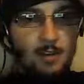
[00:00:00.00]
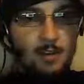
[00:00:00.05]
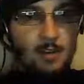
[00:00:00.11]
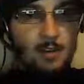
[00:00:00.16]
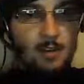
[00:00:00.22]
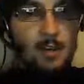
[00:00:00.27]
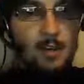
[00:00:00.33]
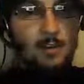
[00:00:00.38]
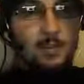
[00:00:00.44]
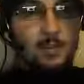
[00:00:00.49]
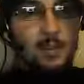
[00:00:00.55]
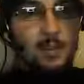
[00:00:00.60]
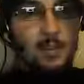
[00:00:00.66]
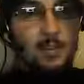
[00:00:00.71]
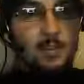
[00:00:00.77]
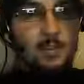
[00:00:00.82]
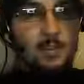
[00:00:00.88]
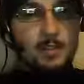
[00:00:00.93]
verify him in
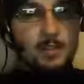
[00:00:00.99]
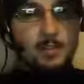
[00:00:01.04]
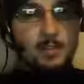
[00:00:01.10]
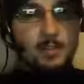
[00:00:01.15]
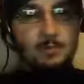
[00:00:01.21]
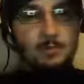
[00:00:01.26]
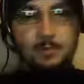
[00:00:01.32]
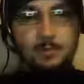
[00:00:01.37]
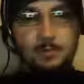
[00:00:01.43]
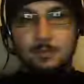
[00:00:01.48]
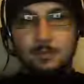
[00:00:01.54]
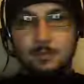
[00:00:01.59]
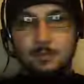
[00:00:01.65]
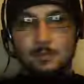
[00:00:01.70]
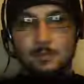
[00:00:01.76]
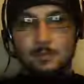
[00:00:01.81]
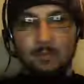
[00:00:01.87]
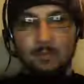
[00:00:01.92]
history.
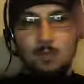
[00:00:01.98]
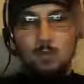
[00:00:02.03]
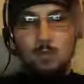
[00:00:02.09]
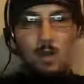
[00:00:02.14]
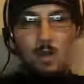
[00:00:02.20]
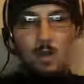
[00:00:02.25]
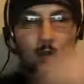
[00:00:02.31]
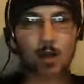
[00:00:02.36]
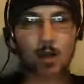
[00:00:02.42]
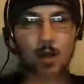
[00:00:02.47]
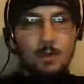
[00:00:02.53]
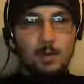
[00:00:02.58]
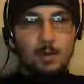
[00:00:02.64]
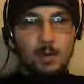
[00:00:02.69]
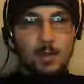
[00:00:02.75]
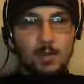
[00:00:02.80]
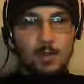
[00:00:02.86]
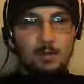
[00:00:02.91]
Why
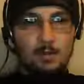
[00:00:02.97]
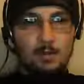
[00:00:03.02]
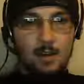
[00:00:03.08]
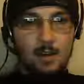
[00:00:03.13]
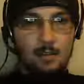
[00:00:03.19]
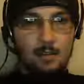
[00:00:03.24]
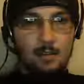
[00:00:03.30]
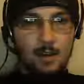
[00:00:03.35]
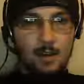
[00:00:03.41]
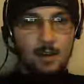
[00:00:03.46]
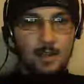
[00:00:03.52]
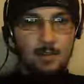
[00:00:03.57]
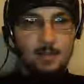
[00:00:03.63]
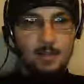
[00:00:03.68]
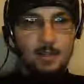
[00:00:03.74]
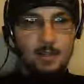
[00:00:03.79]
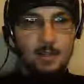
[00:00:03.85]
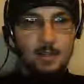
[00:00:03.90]
do we need to verify
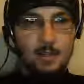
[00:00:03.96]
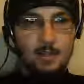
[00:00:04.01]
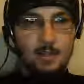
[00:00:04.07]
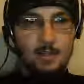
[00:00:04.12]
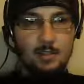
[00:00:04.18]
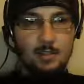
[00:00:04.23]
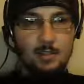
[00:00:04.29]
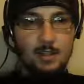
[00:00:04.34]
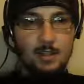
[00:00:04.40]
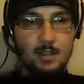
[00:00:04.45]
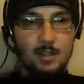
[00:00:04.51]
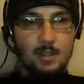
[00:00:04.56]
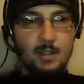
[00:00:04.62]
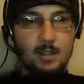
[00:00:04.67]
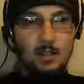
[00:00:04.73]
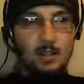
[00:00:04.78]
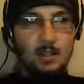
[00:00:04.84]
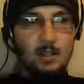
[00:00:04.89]
someone in
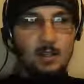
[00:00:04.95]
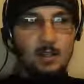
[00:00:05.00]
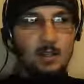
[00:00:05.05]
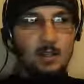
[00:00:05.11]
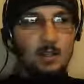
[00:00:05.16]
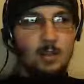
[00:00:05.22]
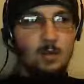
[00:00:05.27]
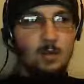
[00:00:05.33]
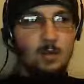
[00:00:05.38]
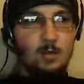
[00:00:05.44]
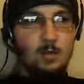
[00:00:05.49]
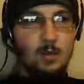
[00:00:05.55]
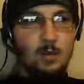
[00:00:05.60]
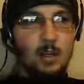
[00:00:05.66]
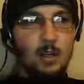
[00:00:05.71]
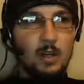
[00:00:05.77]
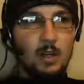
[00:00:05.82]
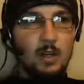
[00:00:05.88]
history
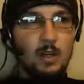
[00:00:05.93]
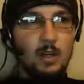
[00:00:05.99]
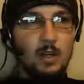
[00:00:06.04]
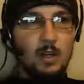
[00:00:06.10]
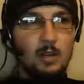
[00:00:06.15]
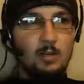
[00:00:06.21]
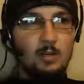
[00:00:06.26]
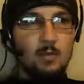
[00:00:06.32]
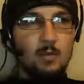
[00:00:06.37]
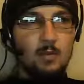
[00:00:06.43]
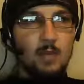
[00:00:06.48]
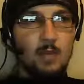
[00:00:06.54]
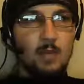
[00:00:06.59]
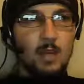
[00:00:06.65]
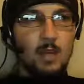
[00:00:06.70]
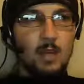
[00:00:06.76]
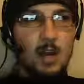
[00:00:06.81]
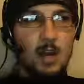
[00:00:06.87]
when
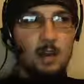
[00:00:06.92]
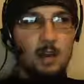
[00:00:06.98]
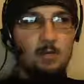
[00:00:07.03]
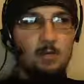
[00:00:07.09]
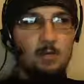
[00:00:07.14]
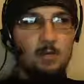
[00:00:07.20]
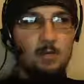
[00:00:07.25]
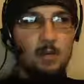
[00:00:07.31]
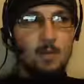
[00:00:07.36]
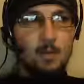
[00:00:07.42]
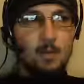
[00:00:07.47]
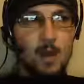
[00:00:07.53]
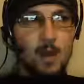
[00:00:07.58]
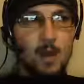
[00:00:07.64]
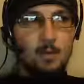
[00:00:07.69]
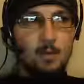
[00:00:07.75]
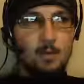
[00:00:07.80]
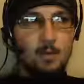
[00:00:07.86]
we have the
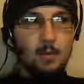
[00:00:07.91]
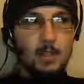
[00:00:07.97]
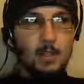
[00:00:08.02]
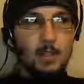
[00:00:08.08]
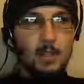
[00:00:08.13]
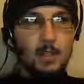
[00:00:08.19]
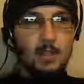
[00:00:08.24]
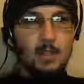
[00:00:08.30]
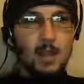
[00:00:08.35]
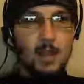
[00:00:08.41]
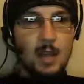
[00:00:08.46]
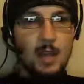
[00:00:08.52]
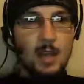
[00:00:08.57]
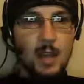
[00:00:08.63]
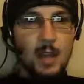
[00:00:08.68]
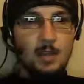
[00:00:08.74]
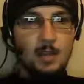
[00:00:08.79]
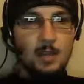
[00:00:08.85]
Bible, which is
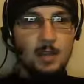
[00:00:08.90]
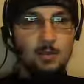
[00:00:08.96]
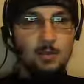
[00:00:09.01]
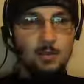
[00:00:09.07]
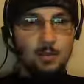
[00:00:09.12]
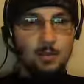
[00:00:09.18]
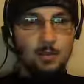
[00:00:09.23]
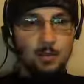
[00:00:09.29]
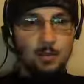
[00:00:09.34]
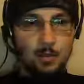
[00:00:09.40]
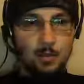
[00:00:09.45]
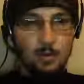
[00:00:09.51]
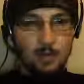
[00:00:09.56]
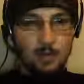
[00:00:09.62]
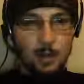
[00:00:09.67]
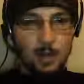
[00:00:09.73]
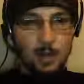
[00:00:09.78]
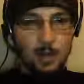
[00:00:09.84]
a actual
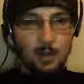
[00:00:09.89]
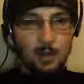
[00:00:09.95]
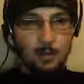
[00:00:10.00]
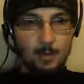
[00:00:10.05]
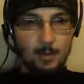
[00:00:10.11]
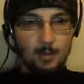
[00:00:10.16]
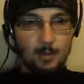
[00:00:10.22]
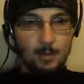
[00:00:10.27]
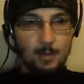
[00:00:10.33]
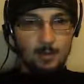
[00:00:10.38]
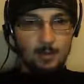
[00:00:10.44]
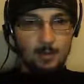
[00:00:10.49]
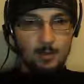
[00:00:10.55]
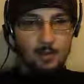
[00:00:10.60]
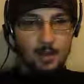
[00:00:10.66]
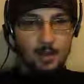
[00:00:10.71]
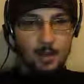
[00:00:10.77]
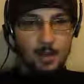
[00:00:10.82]
historical document, believe
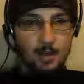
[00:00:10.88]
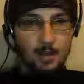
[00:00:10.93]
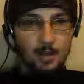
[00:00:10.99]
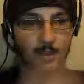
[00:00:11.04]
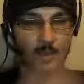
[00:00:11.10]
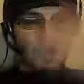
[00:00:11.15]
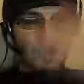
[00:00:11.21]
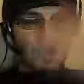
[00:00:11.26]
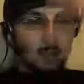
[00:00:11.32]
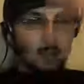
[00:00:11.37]
it or not?